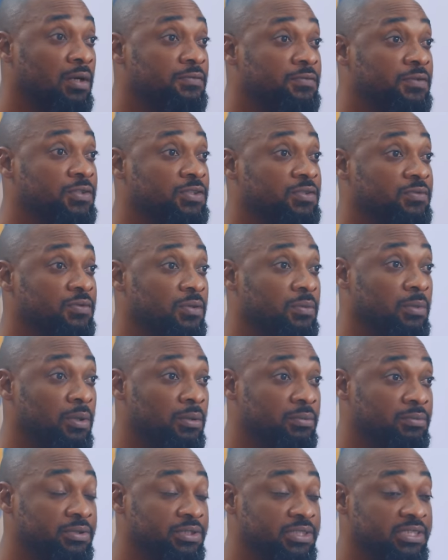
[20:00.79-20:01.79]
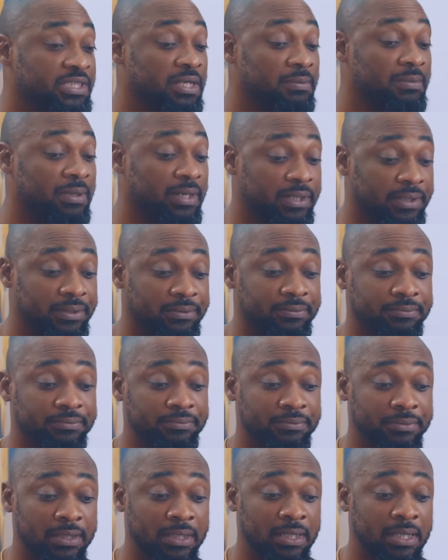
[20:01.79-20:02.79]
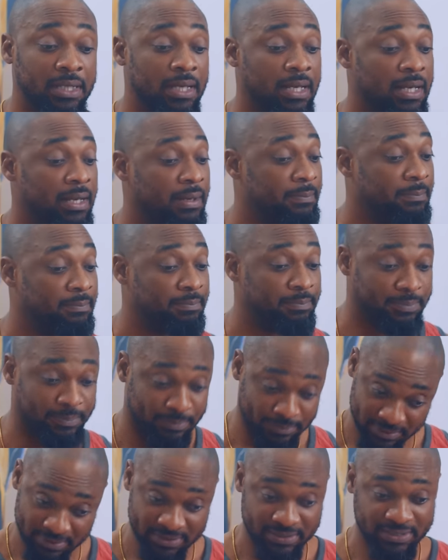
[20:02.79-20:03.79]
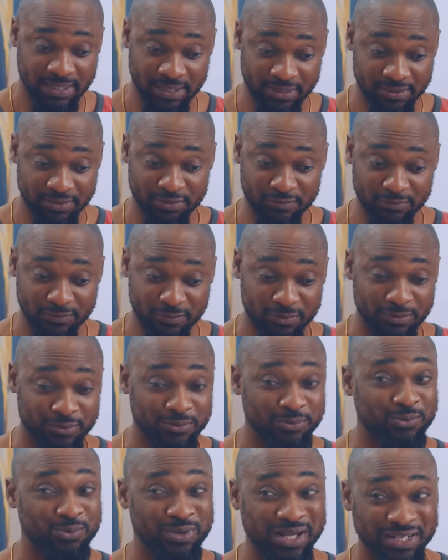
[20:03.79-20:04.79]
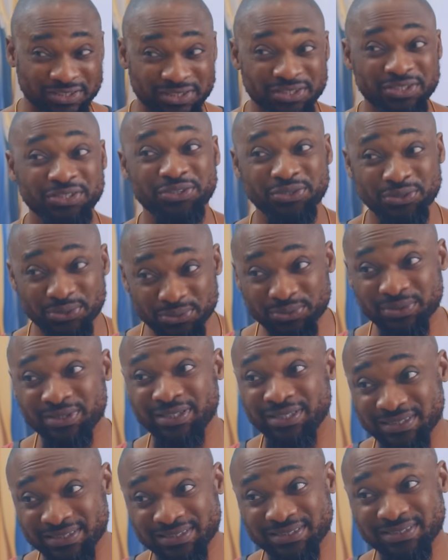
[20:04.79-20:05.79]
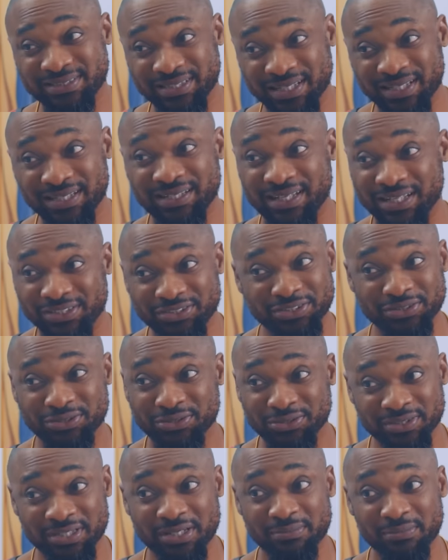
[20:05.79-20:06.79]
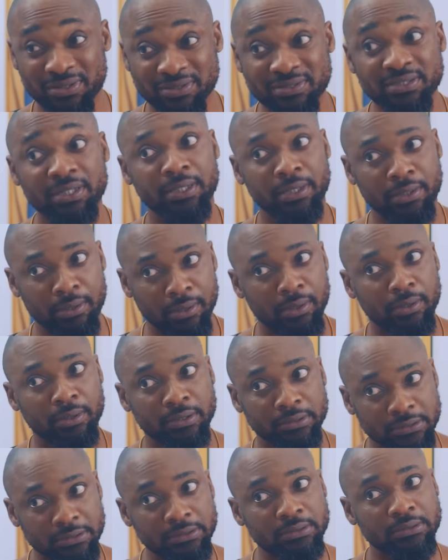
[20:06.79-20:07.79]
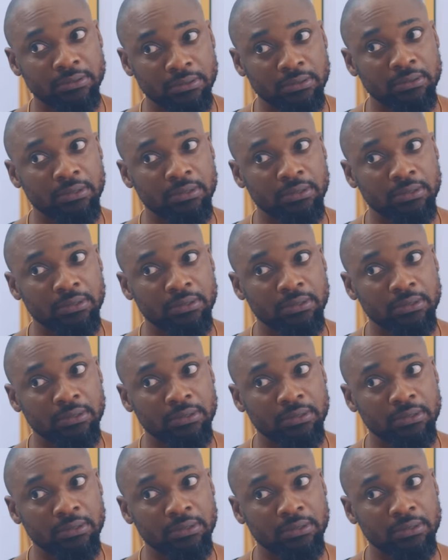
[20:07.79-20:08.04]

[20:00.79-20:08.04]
First of all, Mom, TMI. Second of all, we actually do this thing that you're talking about a lot.